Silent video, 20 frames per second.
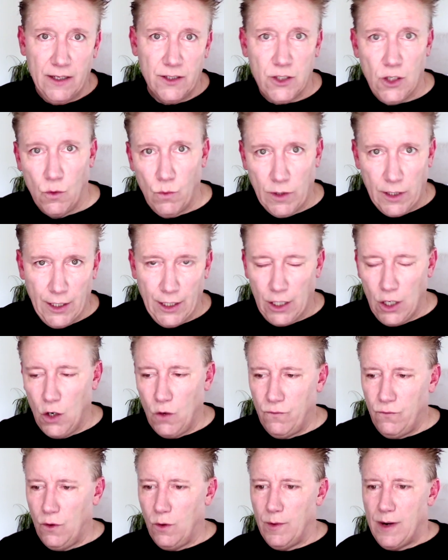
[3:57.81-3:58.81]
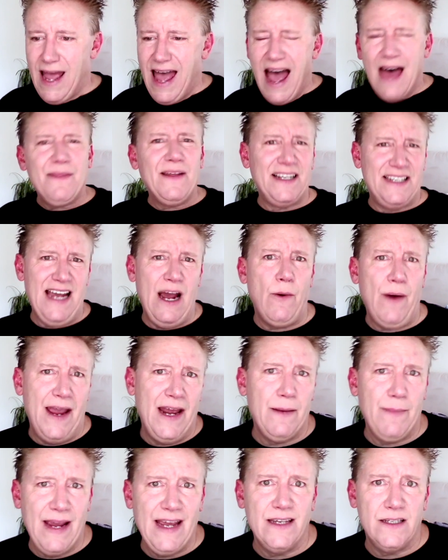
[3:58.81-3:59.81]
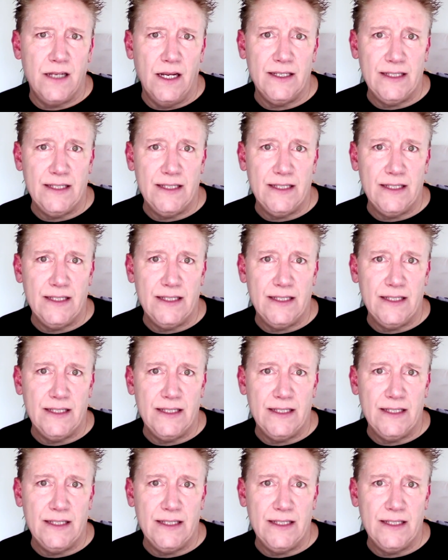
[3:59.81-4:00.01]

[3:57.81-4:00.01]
so we're going to go forward. And that's how anime is done